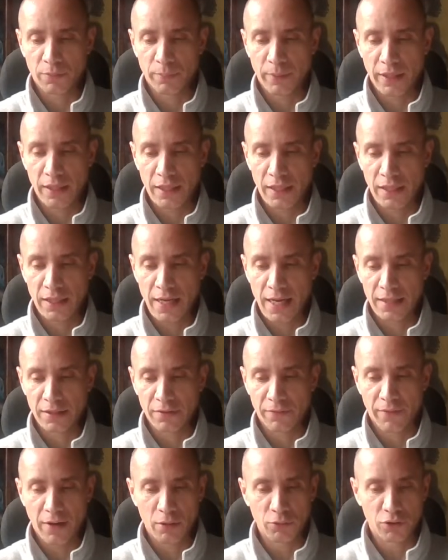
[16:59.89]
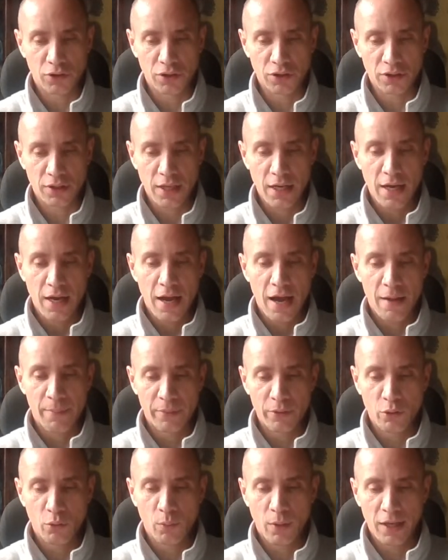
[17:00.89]
meaning that the voters have
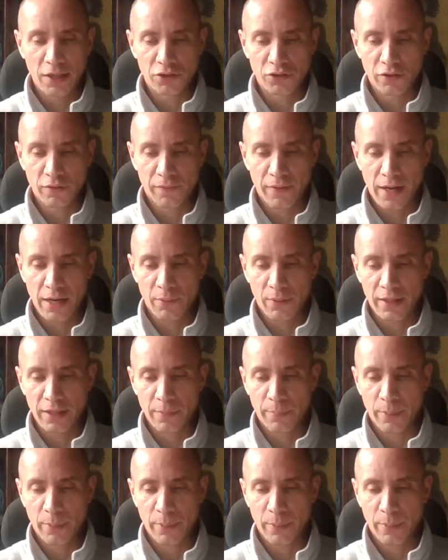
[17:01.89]
been always to evaluate the